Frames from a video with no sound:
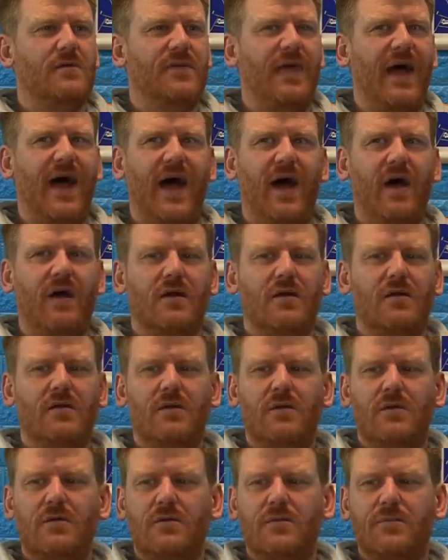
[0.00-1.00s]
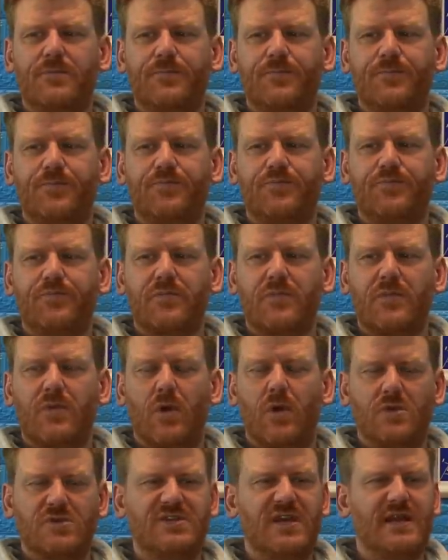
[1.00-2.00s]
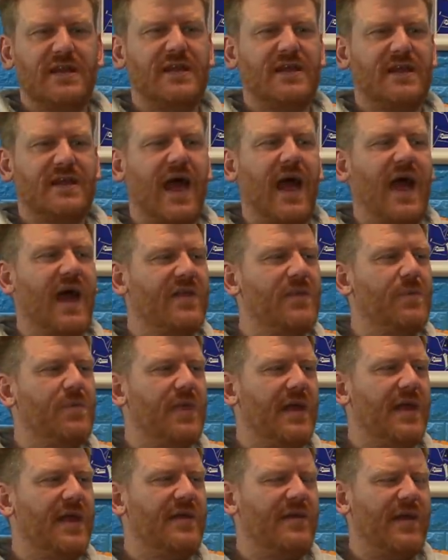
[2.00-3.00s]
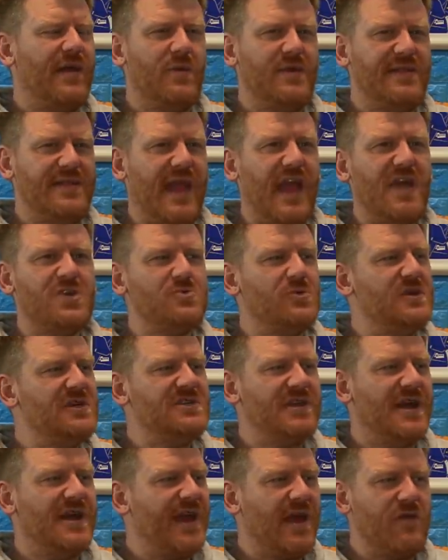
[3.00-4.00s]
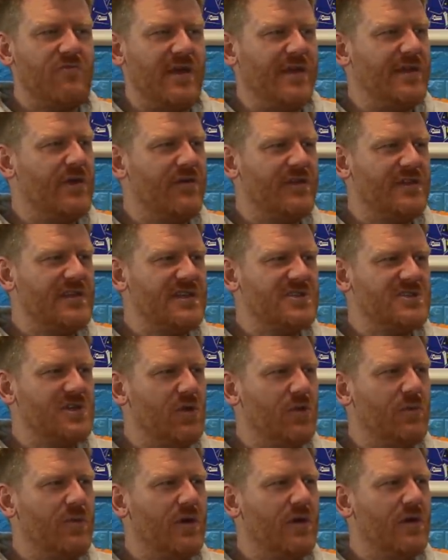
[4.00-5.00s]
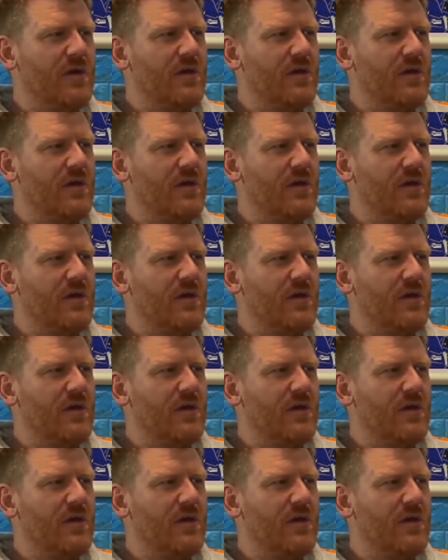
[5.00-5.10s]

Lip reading: that, or certainly the kind of player that we're desperately trying to get rid of at this club.